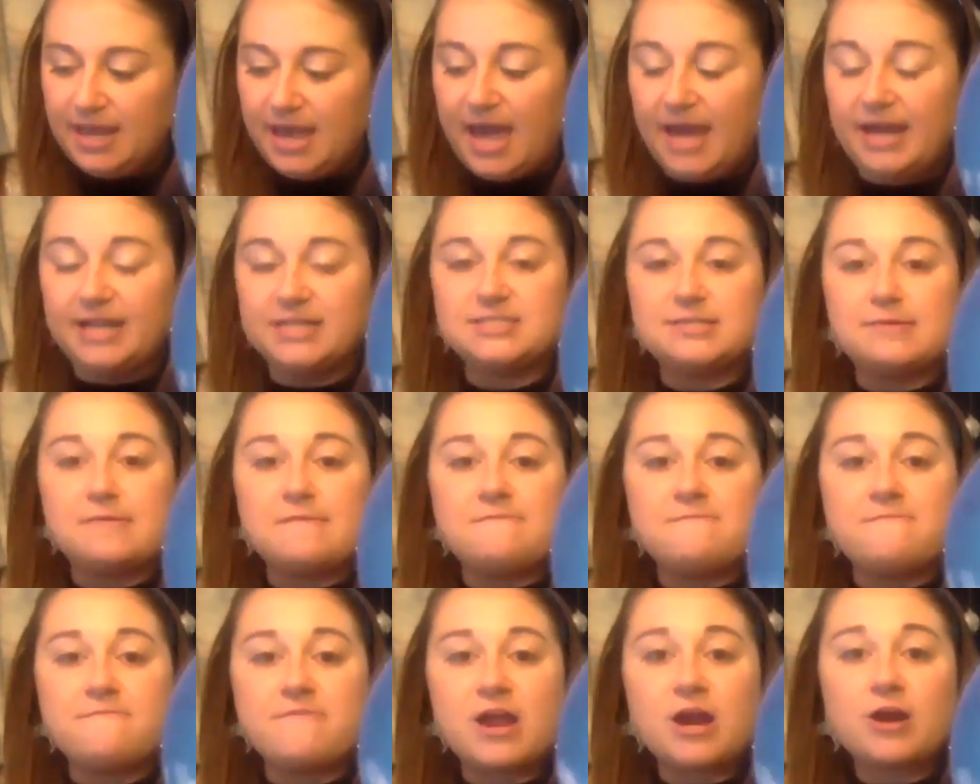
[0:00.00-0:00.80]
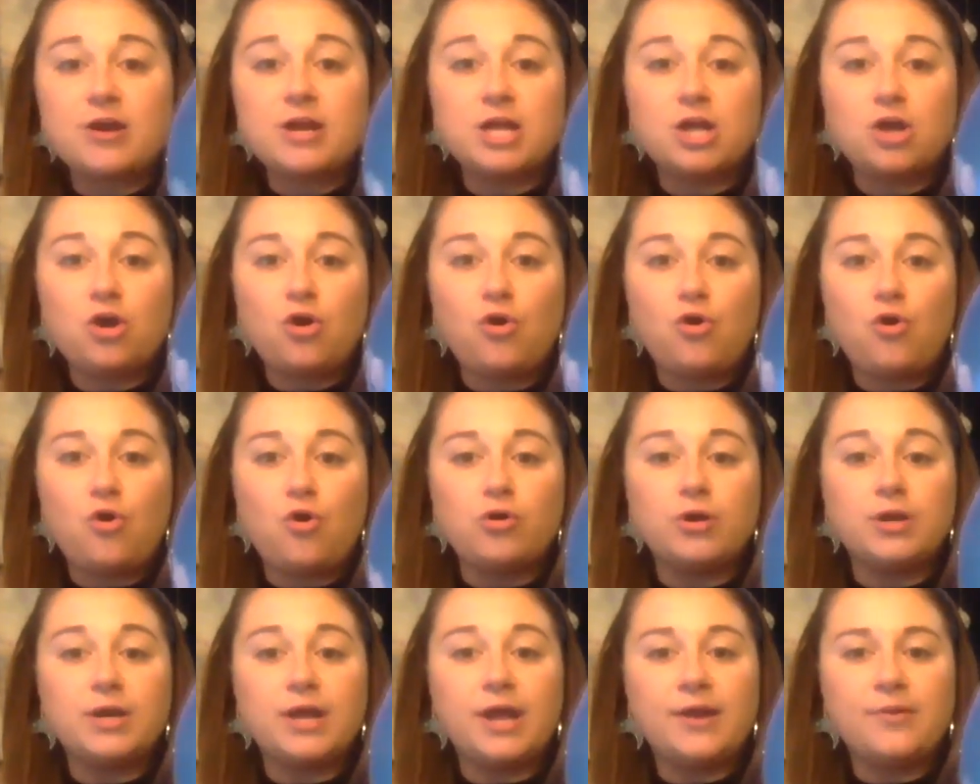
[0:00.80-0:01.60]
And it's very
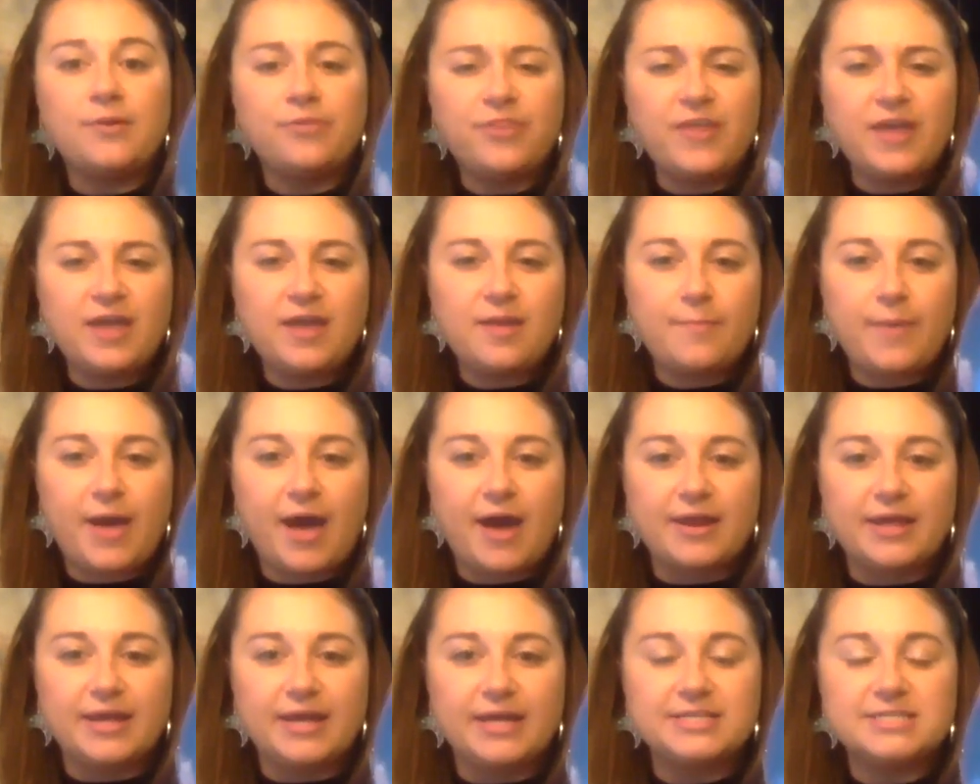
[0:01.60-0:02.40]
cold, and think about it,